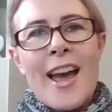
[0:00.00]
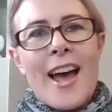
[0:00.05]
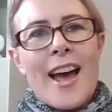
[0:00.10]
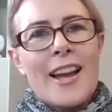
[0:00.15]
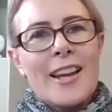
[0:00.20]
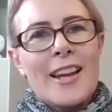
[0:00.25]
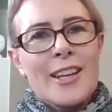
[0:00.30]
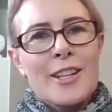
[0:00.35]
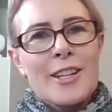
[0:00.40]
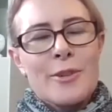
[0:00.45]

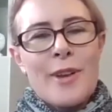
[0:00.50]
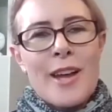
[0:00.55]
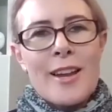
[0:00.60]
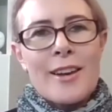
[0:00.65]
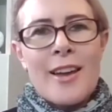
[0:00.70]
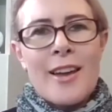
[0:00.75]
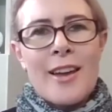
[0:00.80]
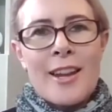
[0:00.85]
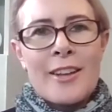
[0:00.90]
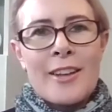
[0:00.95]
uh, can you
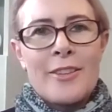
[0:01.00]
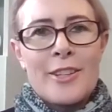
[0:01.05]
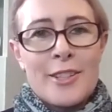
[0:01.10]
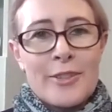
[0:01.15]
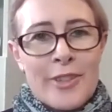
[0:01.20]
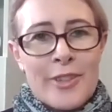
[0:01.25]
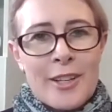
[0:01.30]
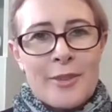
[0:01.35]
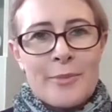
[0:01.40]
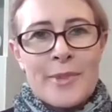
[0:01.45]
outline the
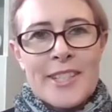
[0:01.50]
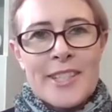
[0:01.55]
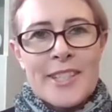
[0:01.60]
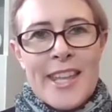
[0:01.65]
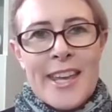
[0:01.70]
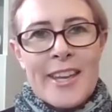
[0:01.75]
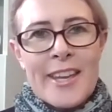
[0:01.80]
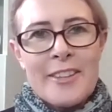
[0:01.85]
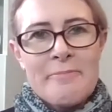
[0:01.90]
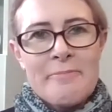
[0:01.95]
developments
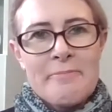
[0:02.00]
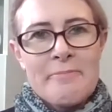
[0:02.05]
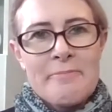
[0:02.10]
there?